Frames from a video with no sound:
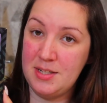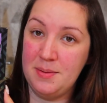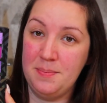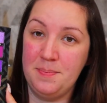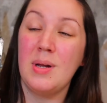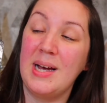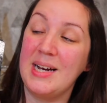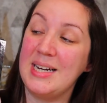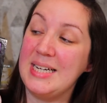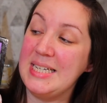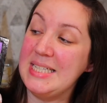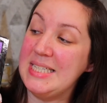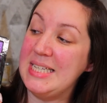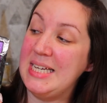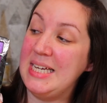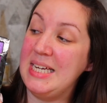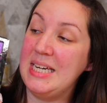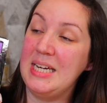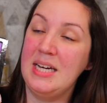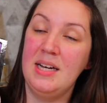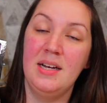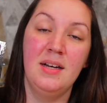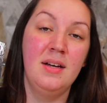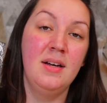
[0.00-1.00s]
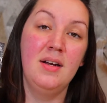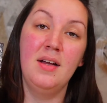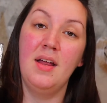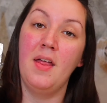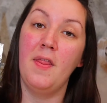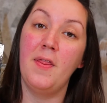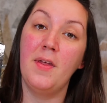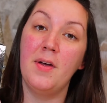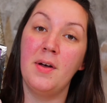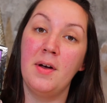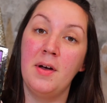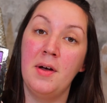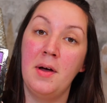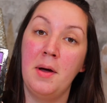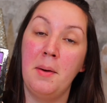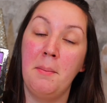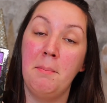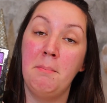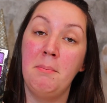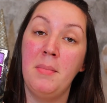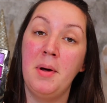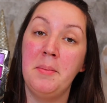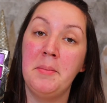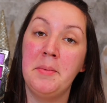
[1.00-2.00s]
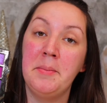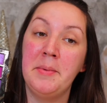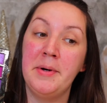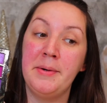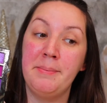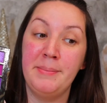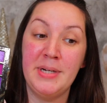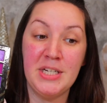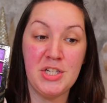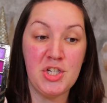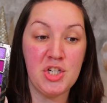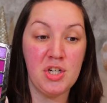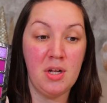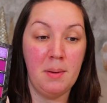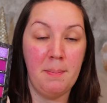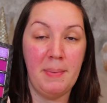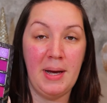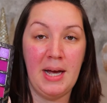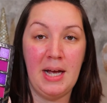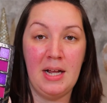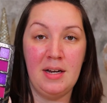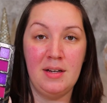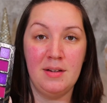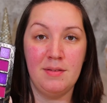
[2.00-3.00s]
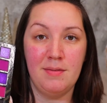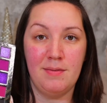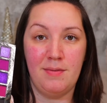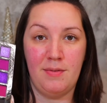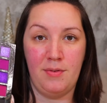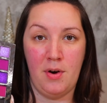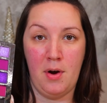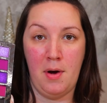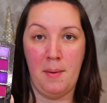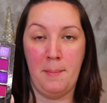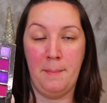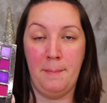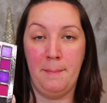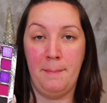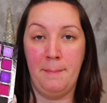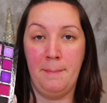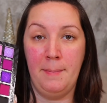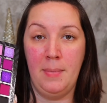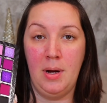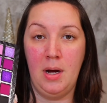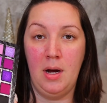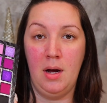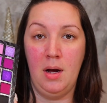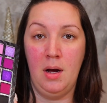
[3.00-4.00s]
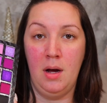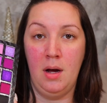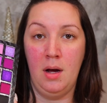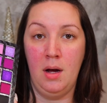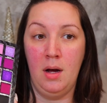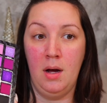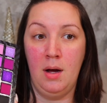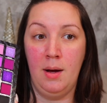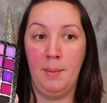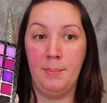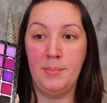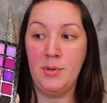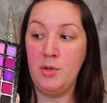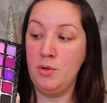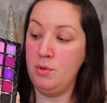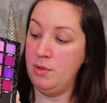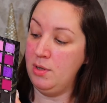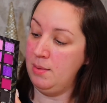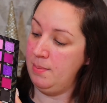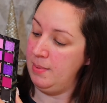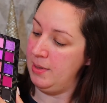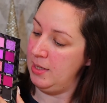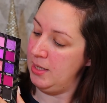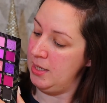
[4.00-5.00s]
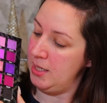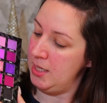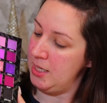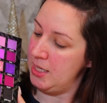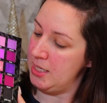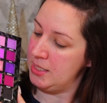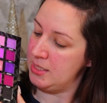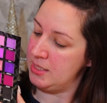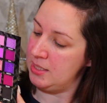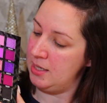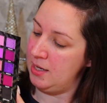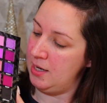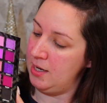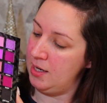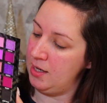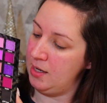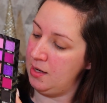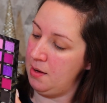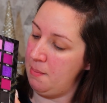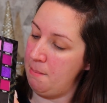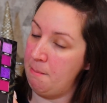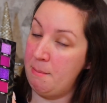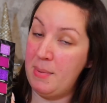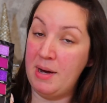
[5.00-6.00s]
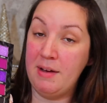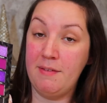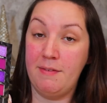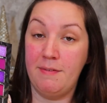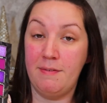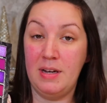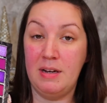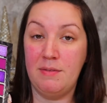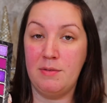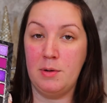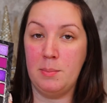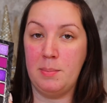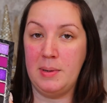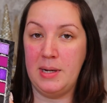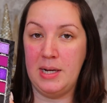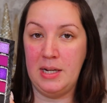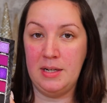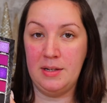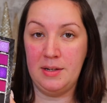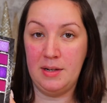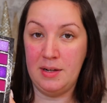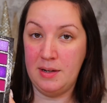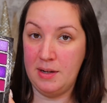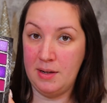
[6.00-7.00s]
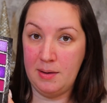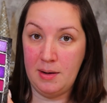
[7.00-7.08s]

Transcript: So like I said, the Mama Mitchell palette from Beauty Bay is like my favorite palette